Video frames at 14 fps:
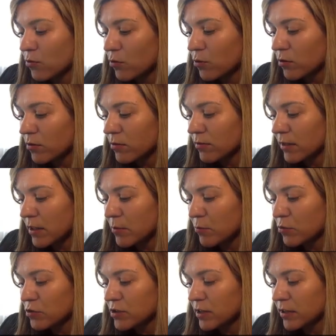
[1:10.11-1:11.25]
or the
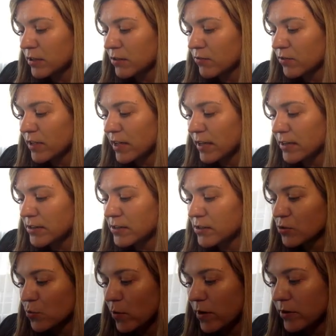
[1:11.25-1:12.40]
input signal Vx
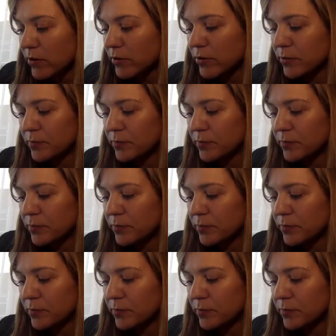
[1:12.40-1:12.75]
squared.